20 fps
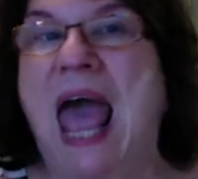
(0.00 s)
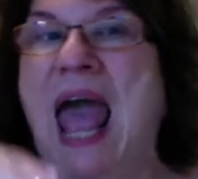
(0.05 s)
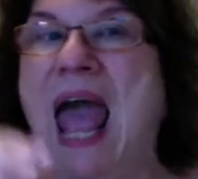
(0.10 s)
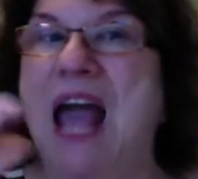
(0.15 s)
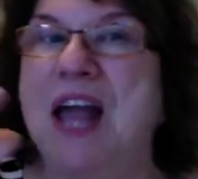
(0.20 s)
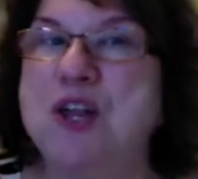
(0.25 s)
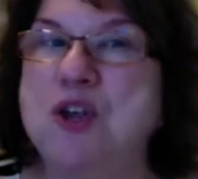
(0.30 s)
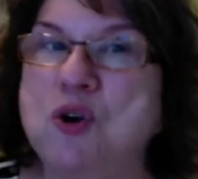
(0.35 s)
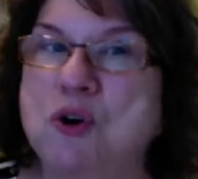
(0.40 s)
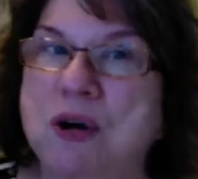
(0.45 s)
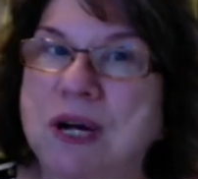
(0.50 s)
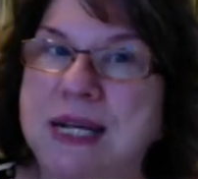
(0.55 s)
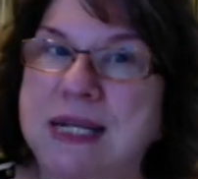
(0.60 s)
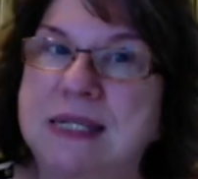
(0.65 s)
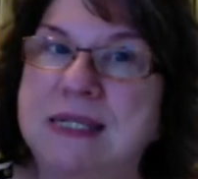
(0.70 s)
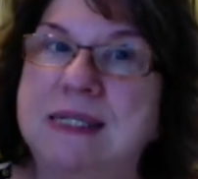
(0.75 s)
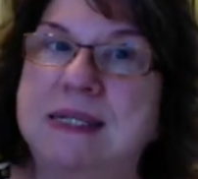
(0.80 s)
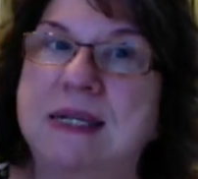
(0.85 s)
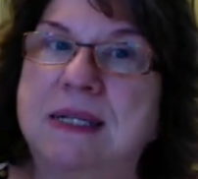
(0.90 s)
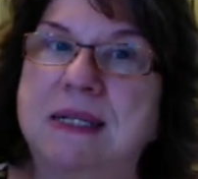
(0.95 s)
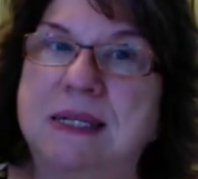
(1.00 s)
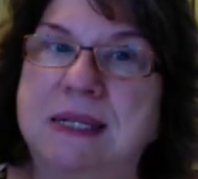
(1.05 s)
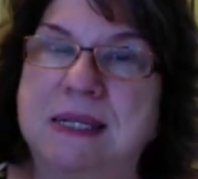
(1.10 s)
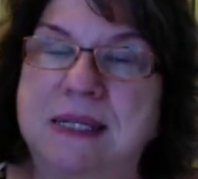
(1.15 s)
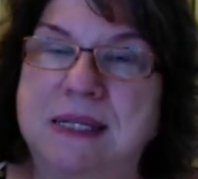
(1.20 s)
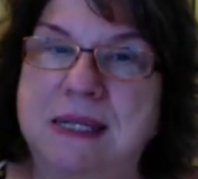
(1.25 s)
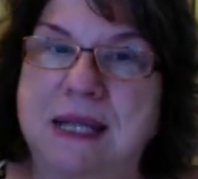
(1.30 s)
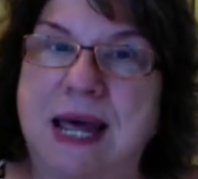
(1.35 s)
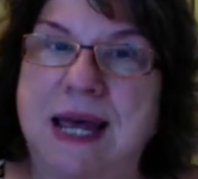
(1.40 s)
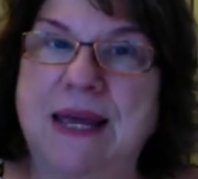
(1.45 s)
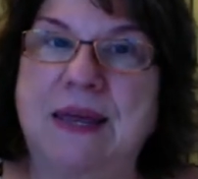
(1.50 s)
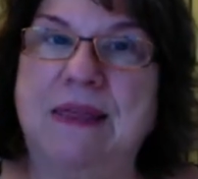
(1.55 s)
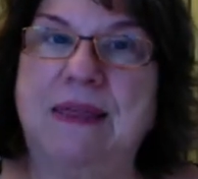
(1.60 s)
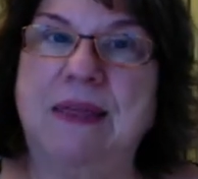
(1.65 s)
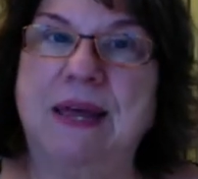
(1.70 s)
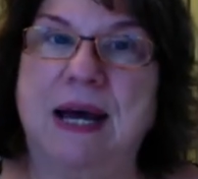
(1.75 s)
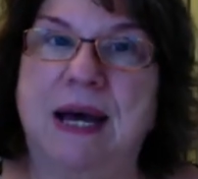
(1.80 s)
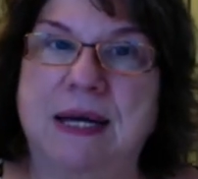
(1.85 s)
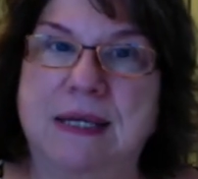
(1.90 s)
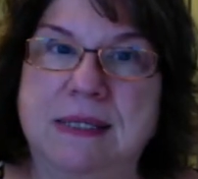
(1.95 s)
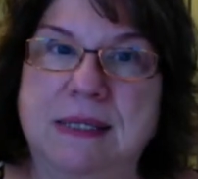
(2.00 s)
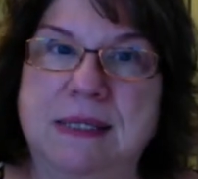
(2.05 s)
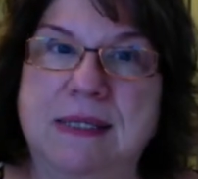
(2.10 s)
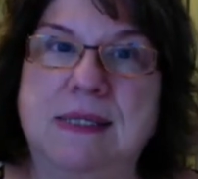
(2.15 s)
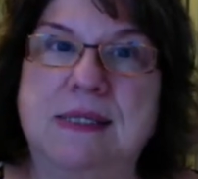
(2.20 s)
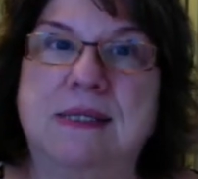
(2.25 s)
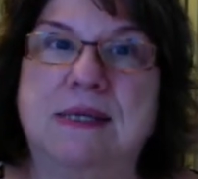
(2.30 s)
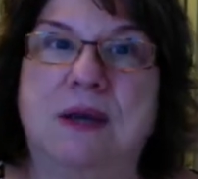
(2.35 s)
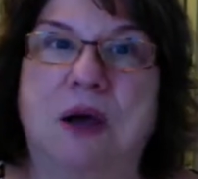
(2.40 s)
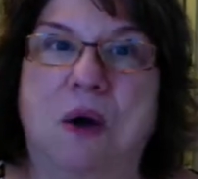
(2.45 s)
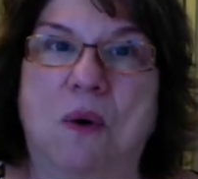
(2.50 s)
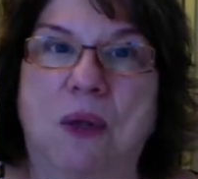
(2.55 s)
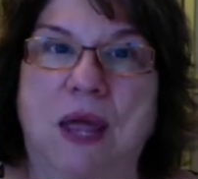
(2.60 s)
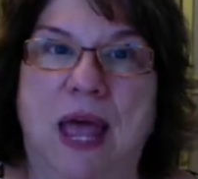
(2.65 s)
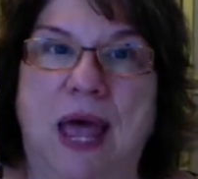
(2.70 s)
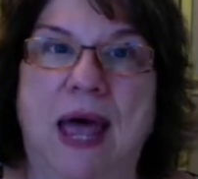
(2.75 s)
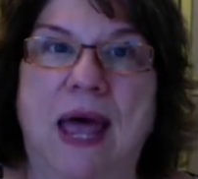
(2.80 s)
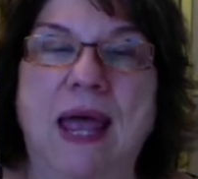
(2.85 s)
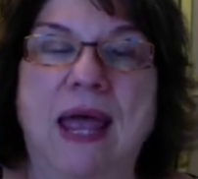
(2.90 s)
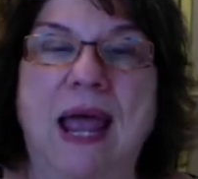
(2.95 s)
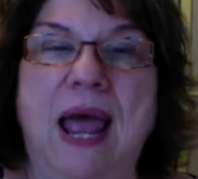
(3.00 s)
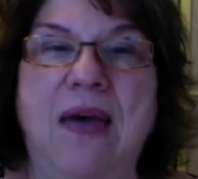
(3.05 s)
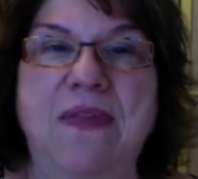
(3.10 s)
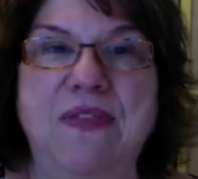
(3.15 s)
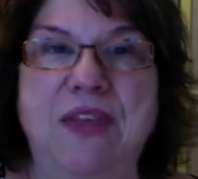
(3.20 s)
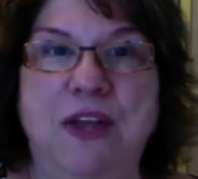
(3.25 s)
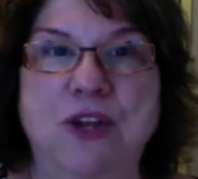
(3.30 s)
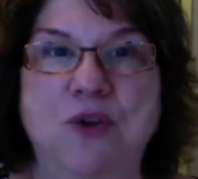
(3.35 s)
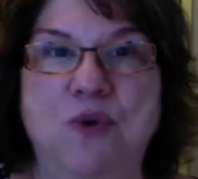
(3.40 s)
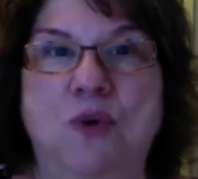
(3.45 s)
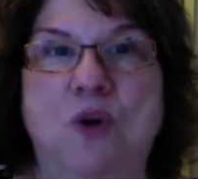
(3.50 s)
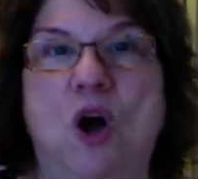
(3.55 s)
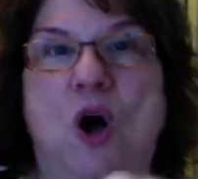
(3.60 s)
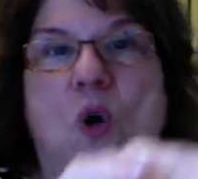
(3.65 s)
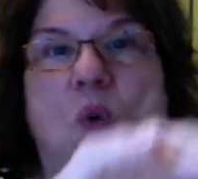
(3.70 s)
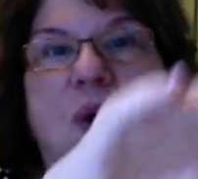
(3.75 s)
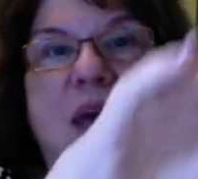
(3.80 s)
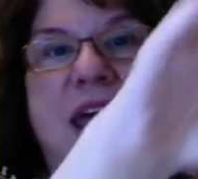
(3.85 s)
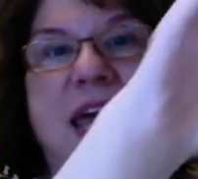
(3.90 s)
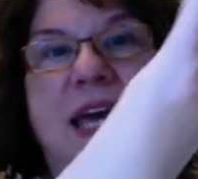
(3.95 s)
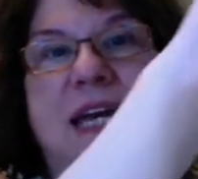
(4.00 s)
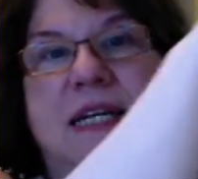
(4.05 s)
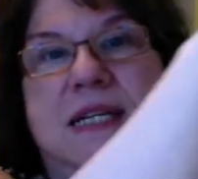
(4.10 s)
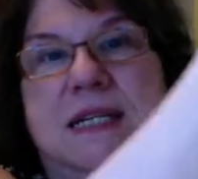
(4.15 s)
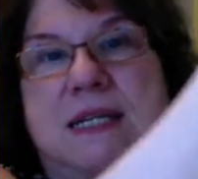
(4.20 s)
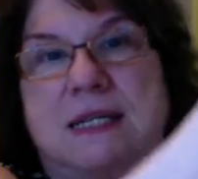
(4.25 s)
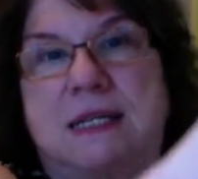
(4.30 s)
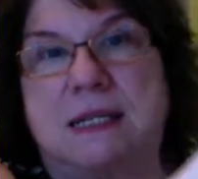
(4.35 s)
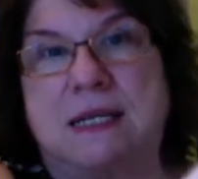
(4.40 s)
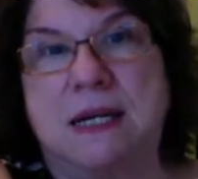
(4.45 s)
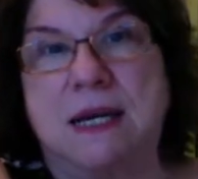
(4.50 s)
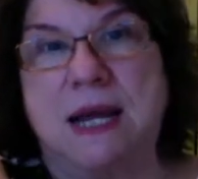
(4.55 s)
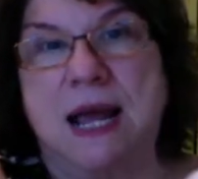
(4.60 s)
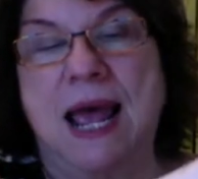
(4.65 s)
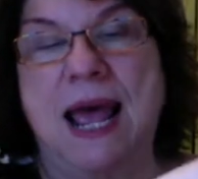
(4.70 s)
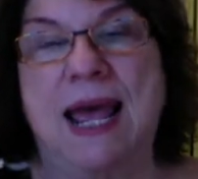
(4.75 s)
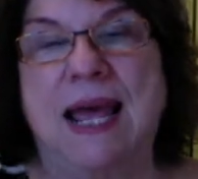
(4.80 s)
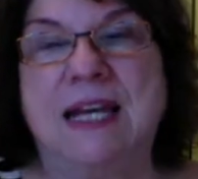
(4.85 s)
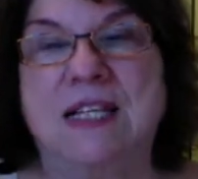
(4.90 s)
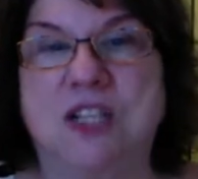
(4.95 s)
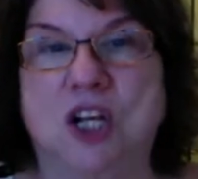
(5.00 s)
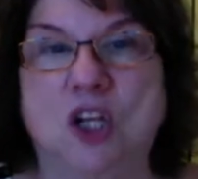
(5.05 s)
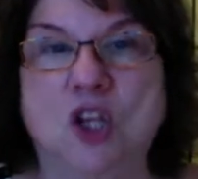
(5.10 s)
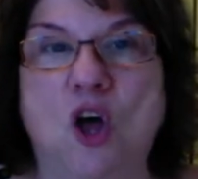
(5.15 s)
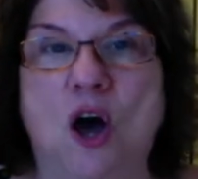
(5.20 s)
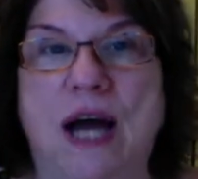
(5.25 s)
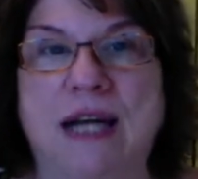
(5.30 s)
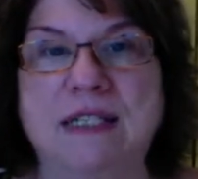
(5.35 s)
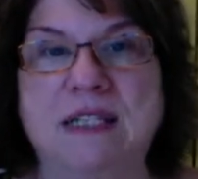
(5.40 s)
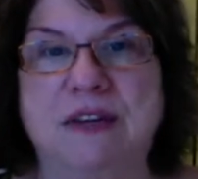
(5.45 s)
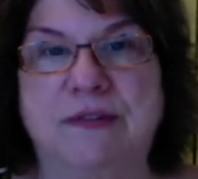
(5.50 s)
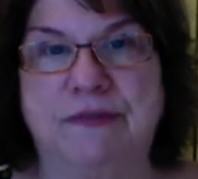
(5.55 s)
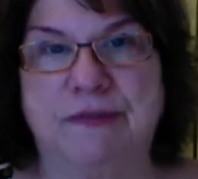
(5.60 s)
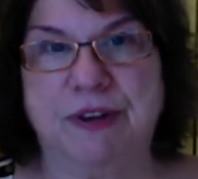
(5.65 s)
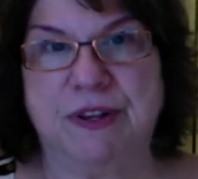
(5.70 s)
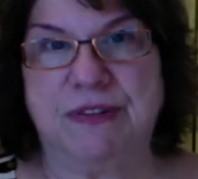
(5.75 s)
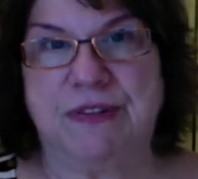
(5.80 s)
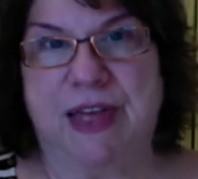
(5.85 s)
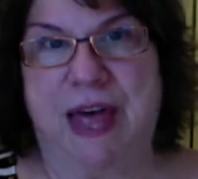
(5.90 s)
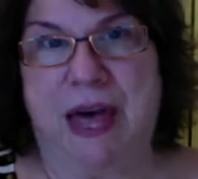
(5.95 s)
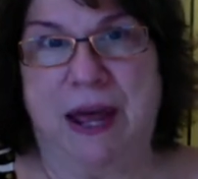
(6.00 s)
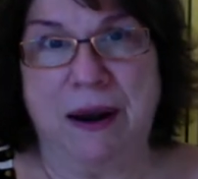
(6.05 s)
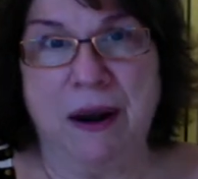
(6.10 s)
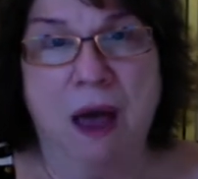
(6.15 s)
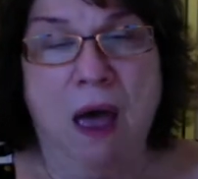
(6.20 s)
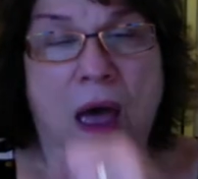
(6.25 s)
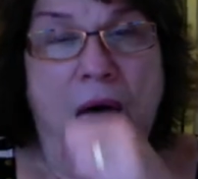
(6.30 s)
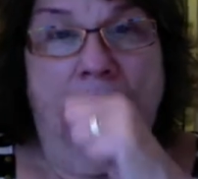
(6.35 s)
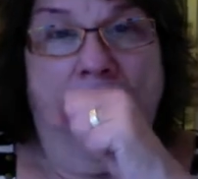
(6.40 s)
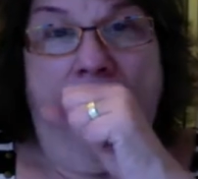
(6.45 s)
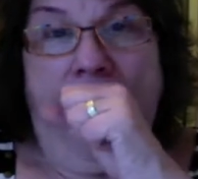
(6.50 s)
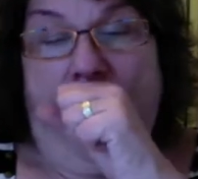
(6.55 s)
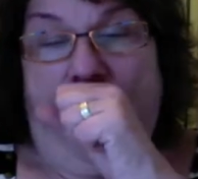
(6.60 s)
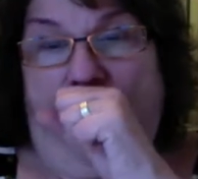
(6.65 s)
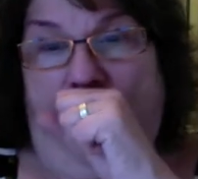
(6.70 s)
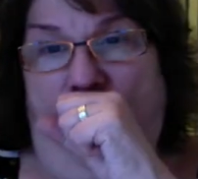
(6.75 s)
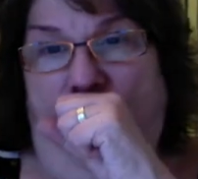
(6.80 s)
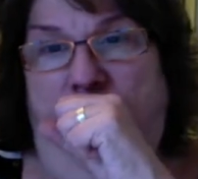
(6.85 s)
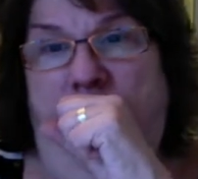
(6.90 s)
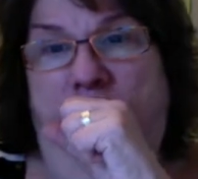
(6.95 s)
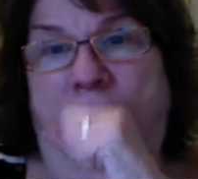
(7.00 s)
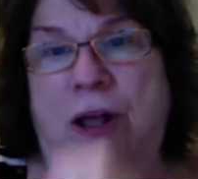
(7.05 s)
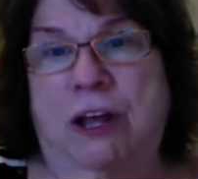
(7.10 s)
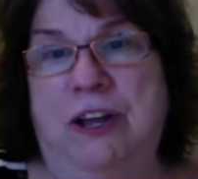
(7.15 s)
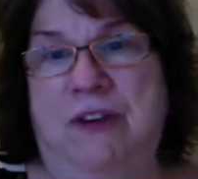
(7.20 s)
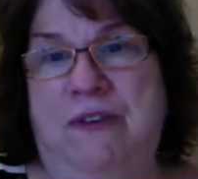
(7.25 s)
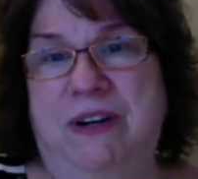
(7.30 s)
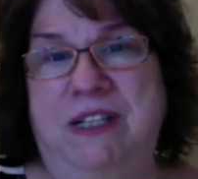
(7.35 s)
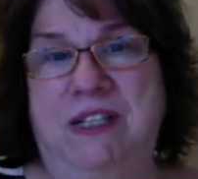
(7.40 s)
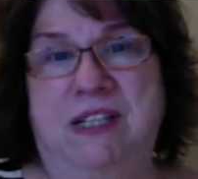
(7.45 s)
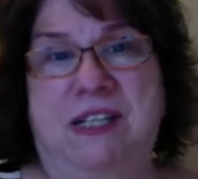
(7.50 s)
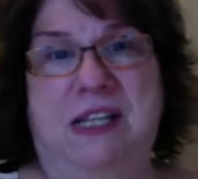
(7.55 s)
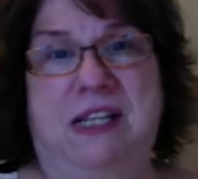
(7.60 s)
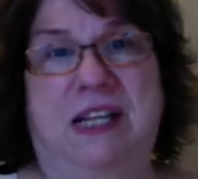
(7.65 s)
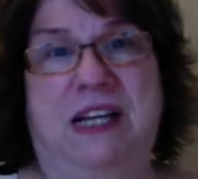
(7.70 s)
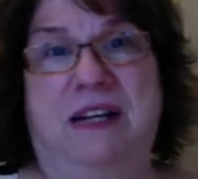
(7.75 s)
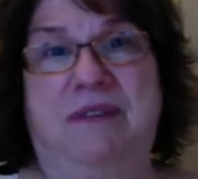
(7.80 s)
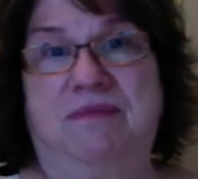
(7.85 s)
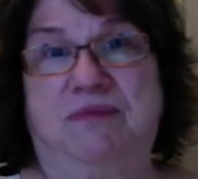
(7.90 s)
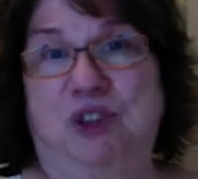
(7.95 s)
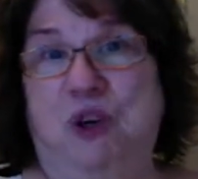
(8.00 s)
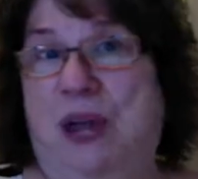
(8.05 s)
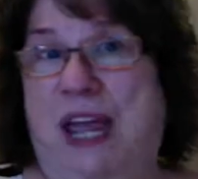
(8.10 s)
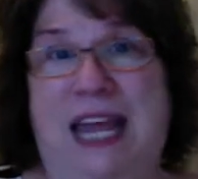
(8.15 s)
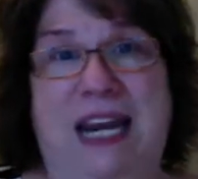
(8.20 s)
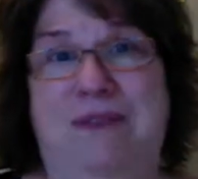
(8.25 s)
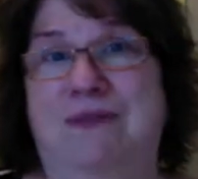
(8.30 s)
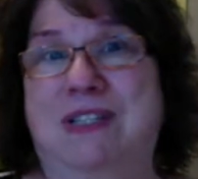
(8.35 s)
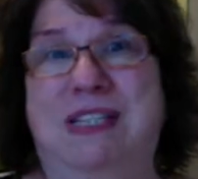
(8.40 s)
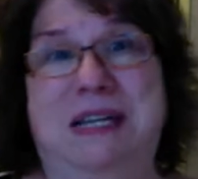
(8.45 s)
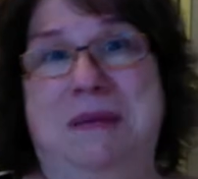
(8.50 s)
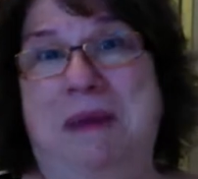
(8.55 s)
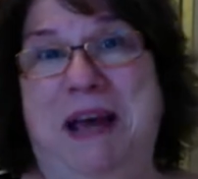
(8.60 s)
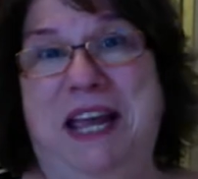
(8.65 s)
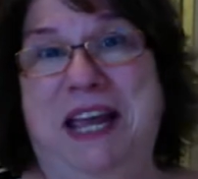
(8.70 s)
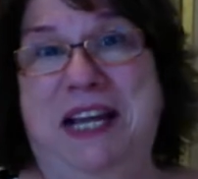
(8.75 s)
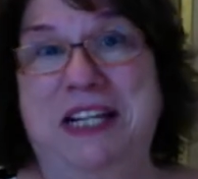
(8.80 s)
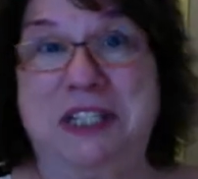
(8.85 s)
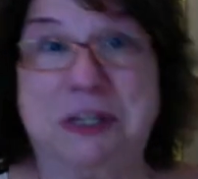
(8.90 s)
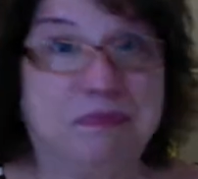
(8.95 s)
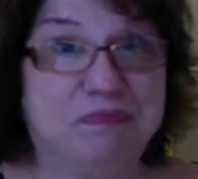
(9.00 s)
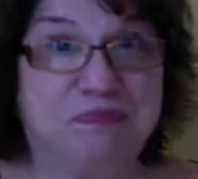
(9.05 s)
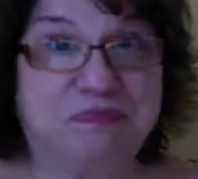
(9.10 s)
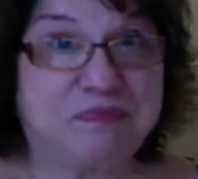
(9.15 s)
and your insulin is like this, okay, and then you go eat, is a lot different than your insulin. You can't even see my hand.